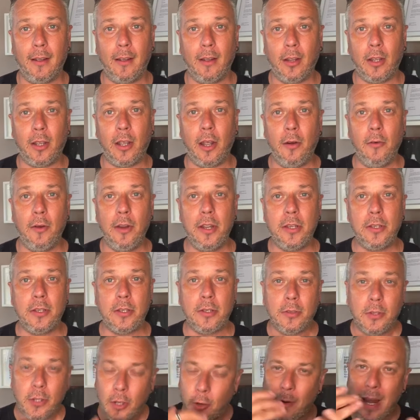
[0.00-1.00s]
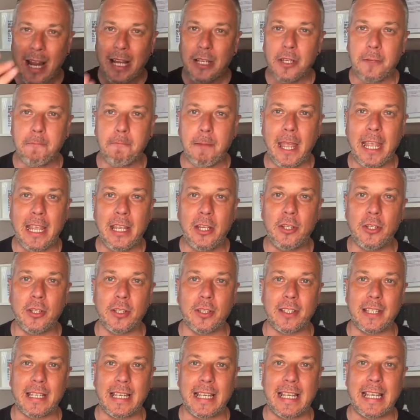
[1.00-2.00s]
Courageous
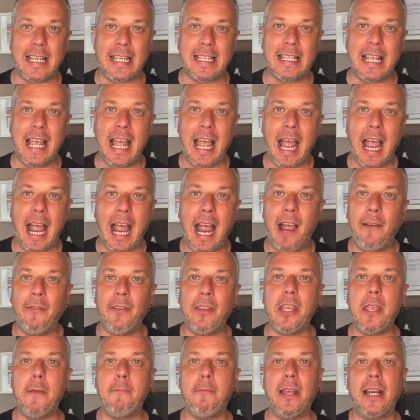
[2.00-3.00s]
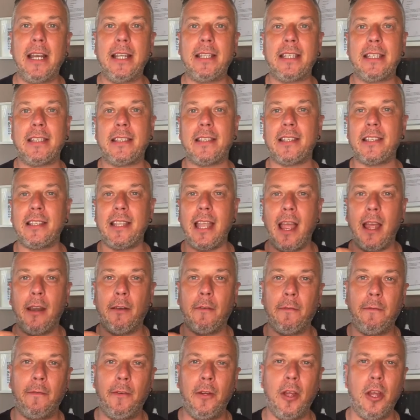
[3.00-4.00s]
patience is having the ability to
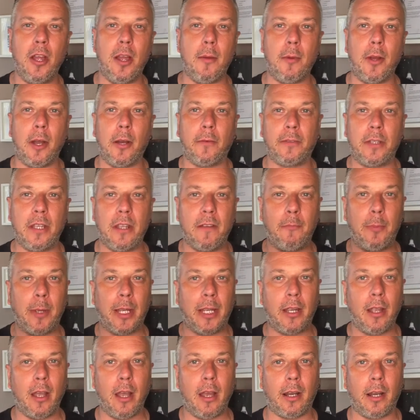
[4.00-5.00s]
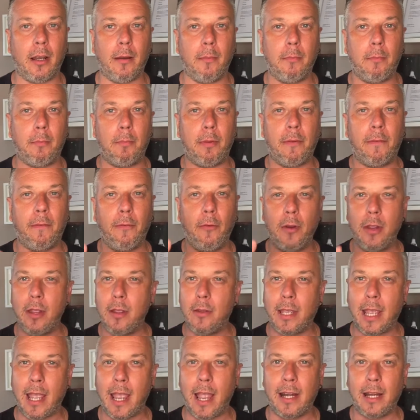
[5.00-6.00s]
stand firm after you've begun and before you
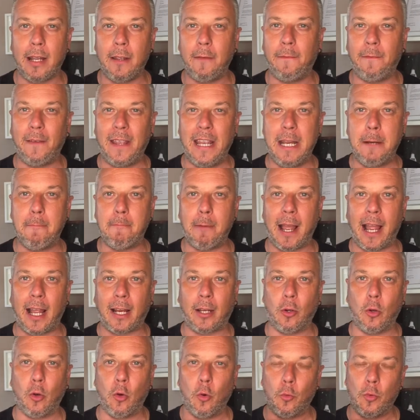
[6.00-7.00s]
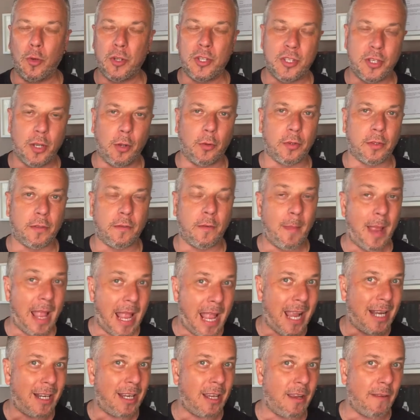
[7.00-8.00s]
get any feedback or results from
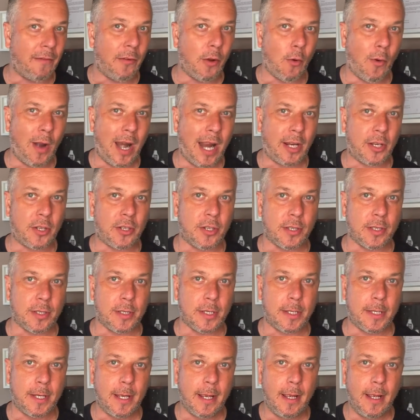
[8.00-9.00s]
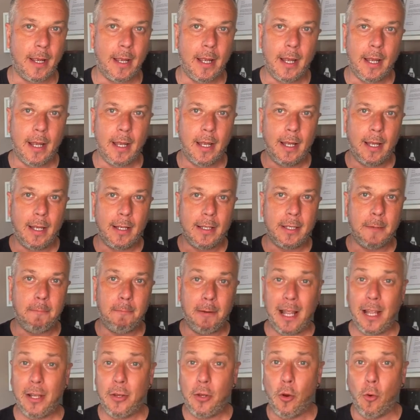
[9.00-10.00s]
any of your actions. To
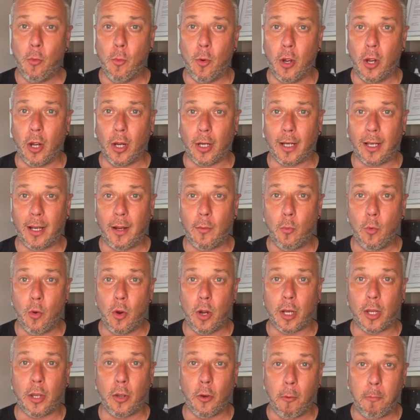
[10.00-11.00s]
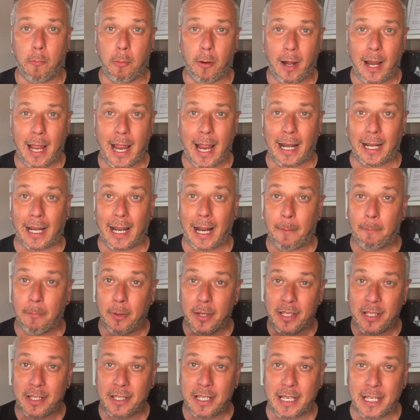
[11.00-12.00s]
plan your work and work your plan and
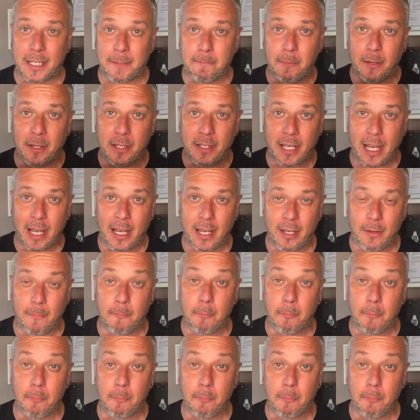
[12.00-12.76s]
persistently